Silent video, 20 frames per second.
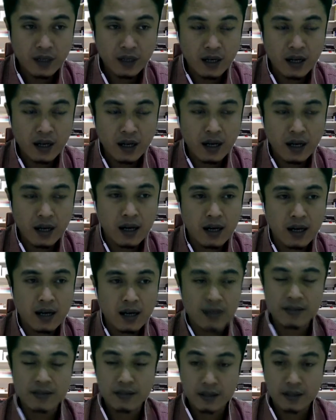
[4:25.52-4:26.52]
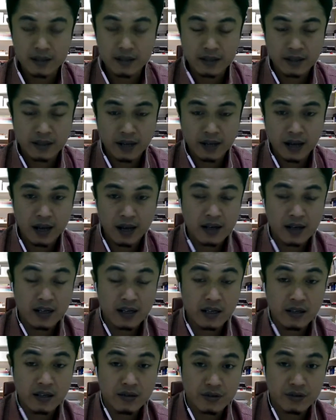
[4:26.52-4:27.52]
a certain kind of
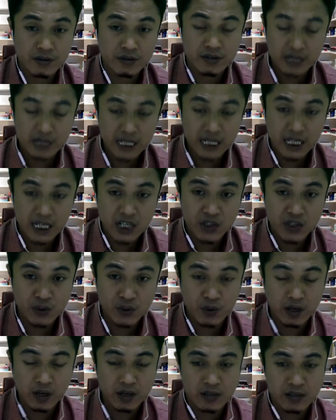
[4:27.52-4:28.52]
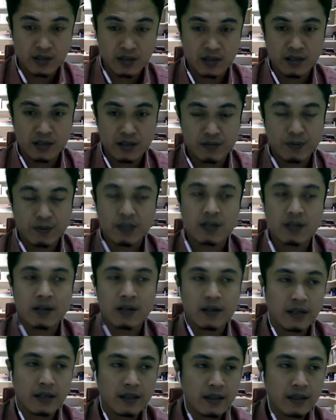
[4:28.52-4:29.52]
issues in education,
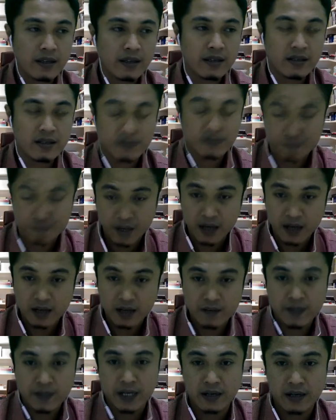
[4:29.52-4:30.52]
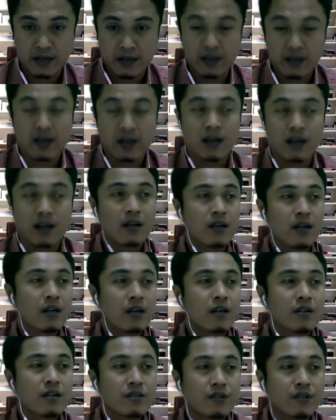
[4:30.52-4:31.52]
especially in this pandemic. Yeah?
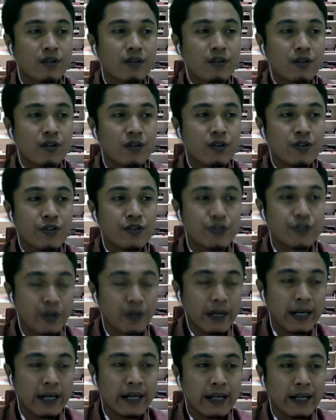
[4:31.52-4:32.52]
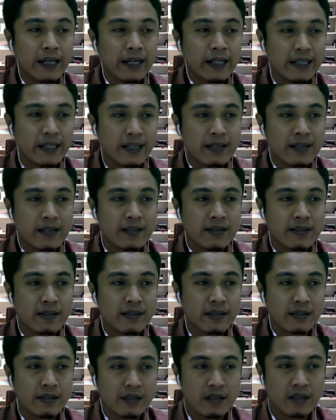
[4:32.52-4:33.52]
So joining this
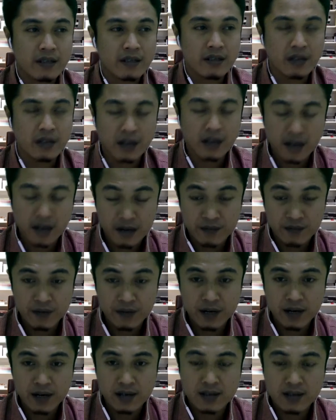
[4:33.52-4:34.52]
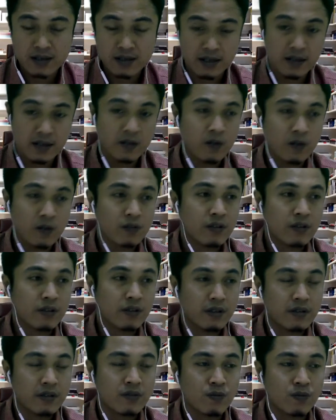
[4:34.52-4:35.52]
international conference and then also
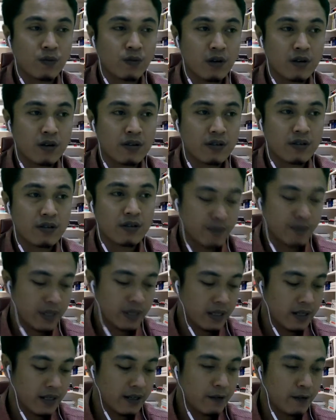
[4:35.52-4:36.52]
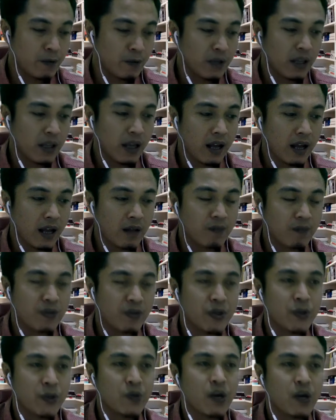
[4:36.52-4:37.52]
this workshop here will help
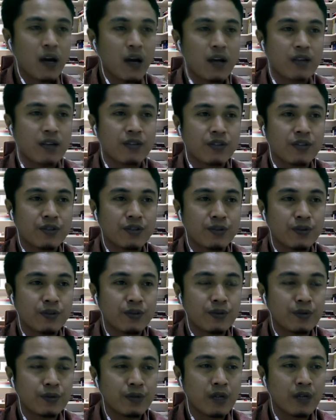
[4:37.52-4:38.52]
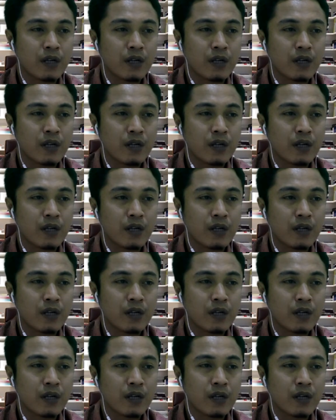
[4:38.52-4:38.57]
you guys to